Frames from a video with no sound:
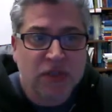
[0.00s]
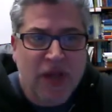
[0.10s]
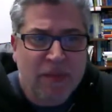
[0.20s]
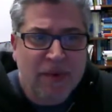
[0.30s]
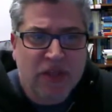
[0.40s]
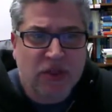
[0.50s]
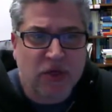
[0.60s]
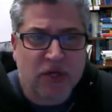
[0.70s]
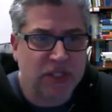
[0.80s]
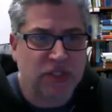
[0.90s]
So how many
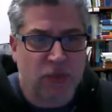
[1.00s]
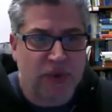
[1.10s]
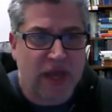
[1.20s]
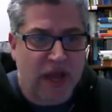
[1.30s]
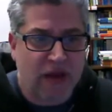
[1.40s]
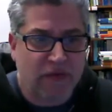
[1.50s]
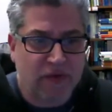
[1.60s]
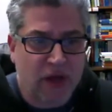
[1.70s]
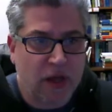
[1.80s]
thirties do we have?